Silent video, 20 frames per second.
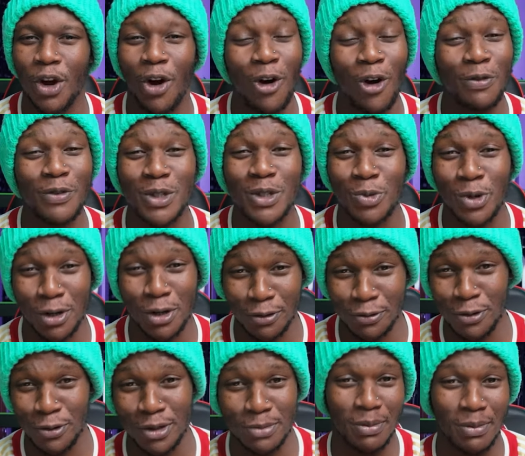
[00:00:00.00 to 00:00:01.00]
off his weaker
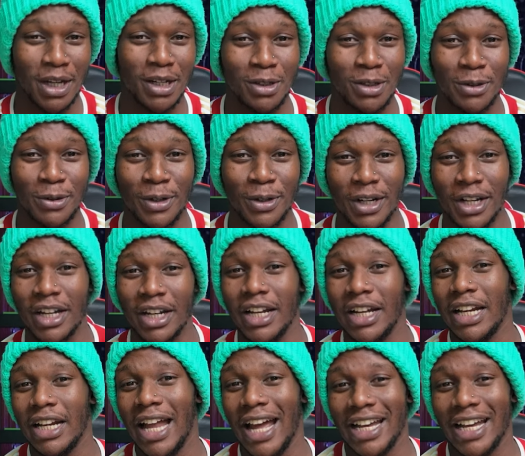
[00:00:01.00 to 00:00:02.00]
foot, mind you.
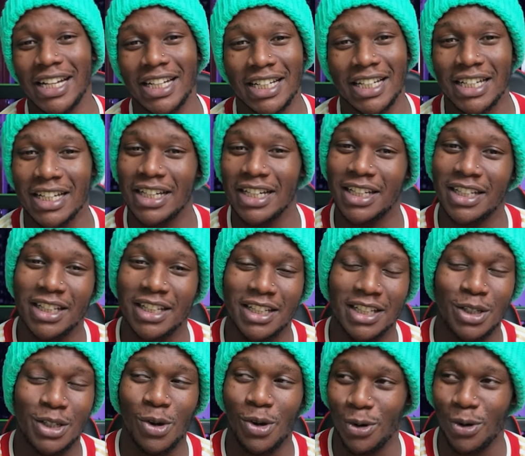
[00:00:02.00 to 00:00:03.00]
Like,
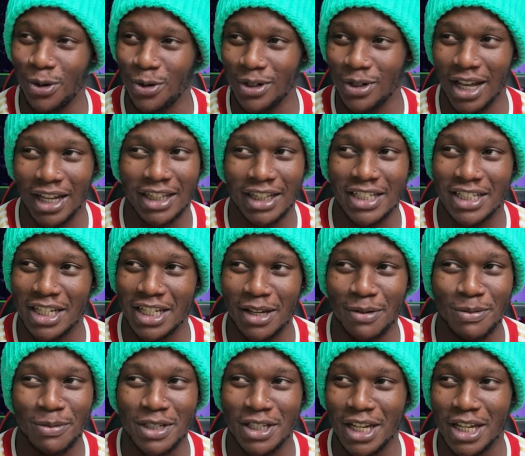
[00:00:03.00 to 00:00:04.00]
yo, like, this
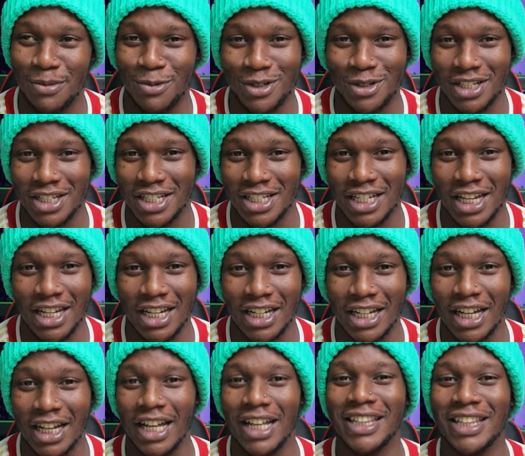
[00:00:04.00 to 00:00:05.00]
game was insane.
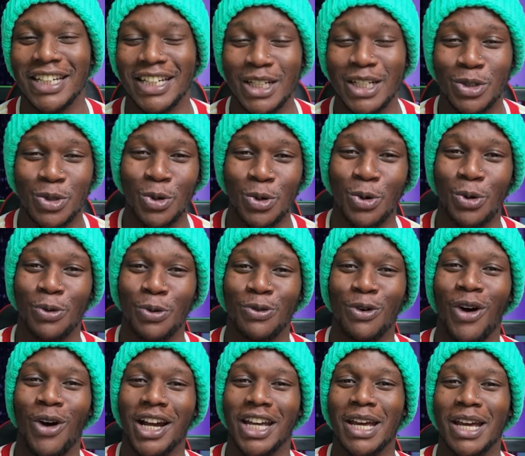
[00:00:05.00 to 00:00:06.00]
3-2
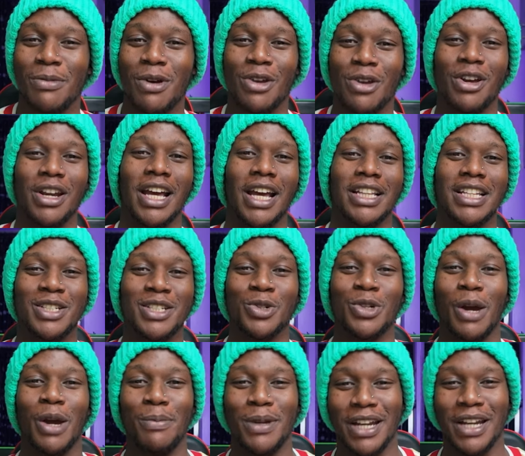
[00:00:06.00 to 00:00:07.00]
for a game where you're like, this should
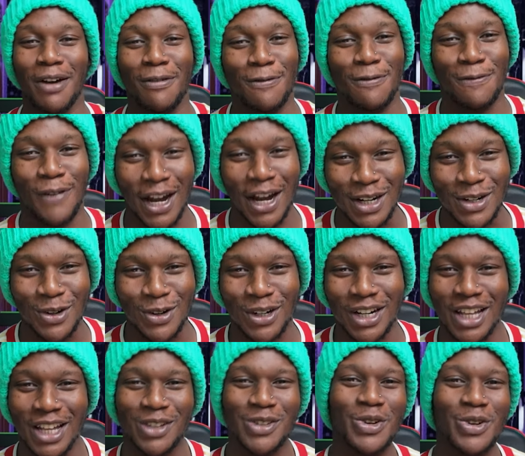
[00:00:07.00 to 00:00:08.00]
have been a final.
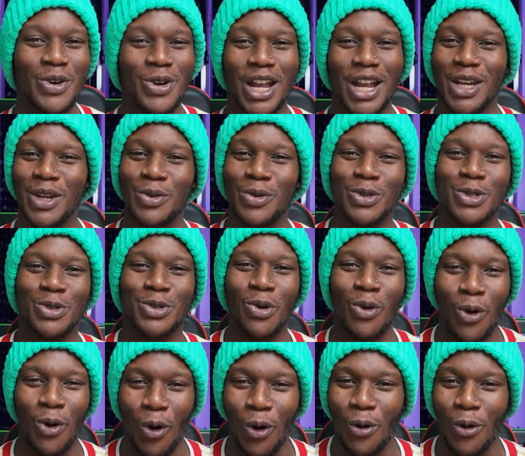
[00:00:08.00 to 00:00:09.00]
Like, you know, like, it was
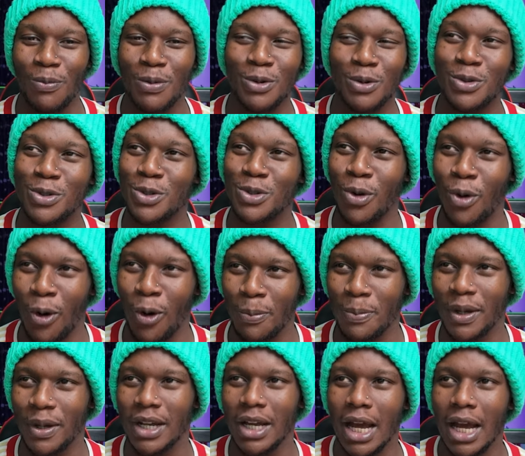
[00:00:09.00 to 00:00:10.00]
so
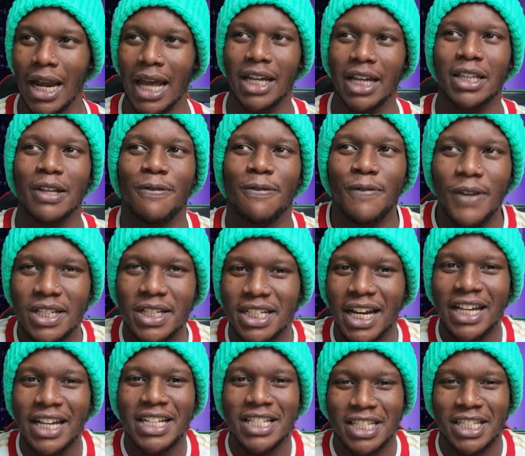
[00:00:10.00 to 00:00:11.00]
open. Like, the fixture
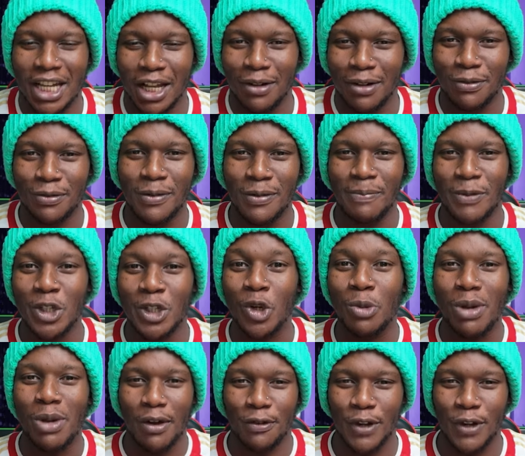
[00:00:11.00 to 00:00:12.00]
itself should
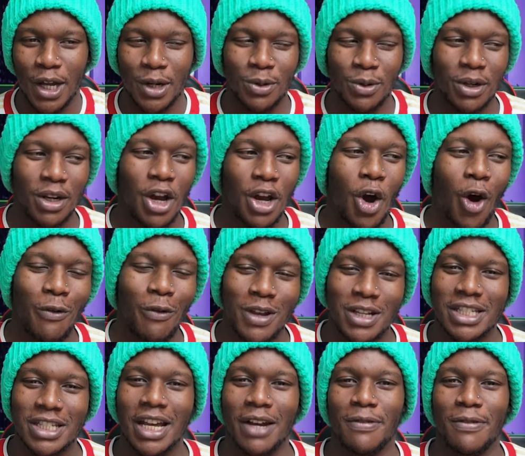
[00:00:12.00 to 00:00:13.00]
be a final.
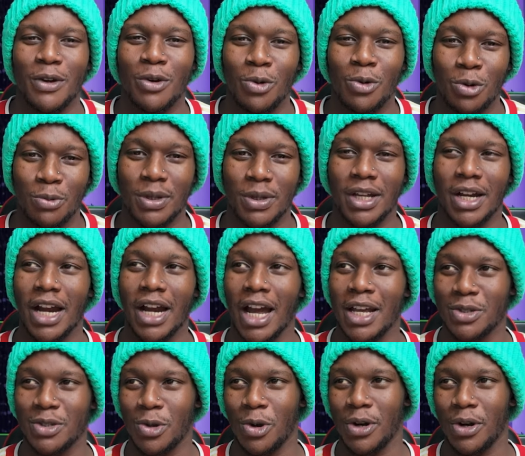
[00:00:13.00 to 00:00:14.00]
Obviously, a final wouldn't be that high
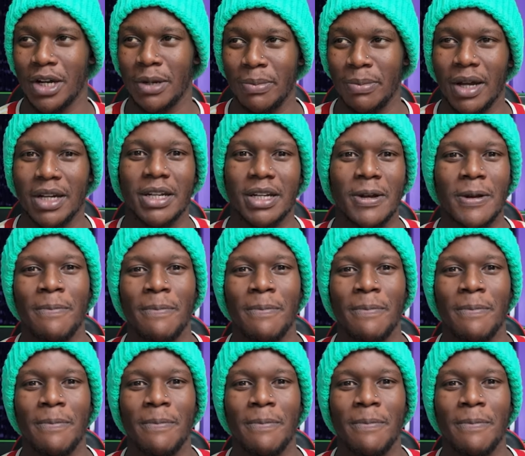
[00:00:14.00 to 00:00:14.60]
scoring, but